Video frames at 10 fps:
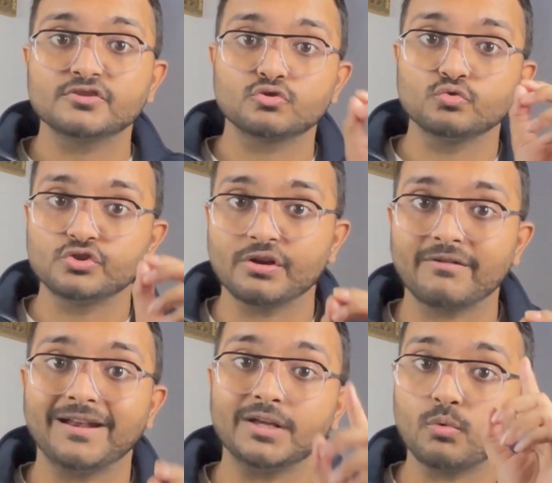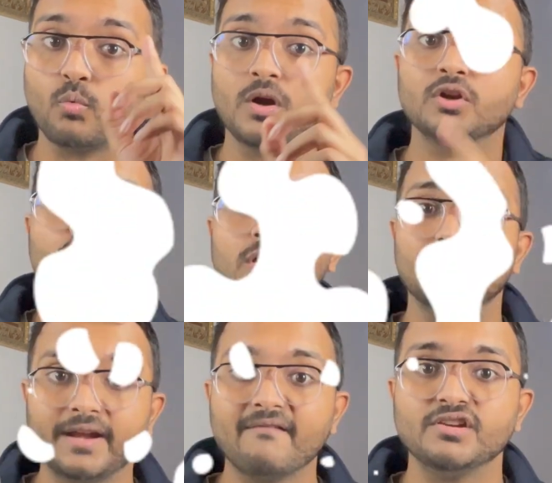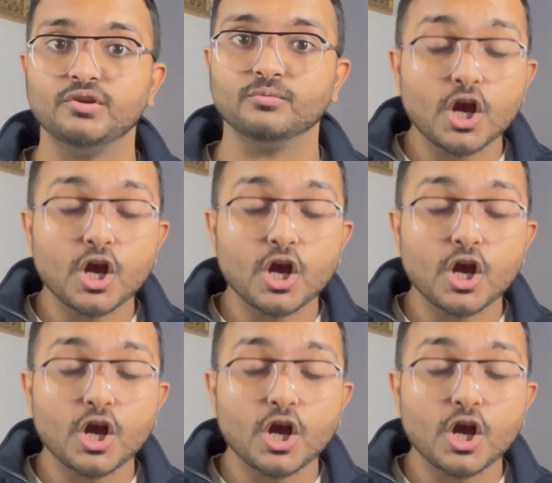to generate $1 revenue.